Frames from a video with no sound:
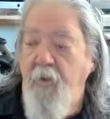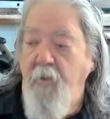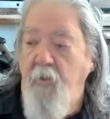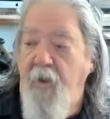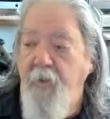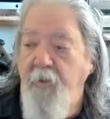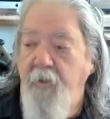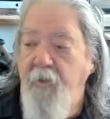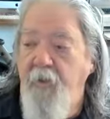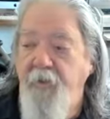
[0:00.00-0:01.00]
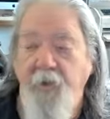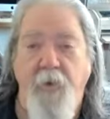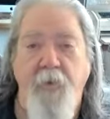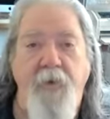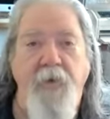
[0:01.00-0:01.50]
why do little
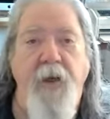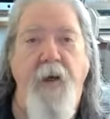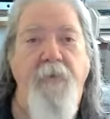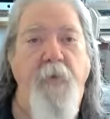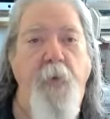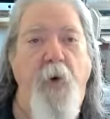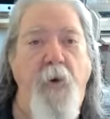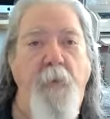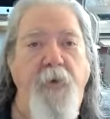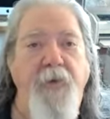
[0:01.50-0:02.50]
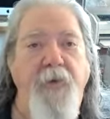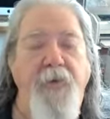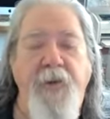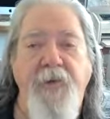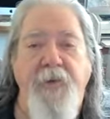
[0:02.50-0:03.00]
children die from horrible
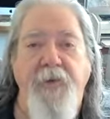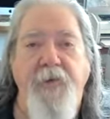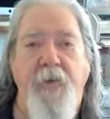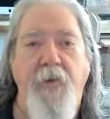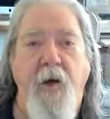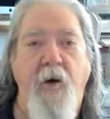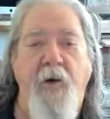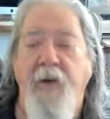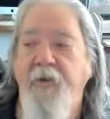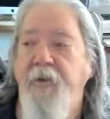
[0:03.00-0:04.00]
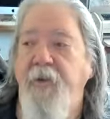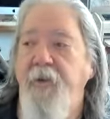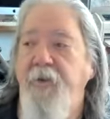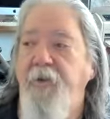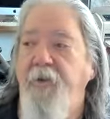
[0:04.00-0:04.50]
diseases or car
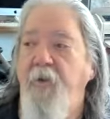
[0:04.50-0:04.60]
accidents?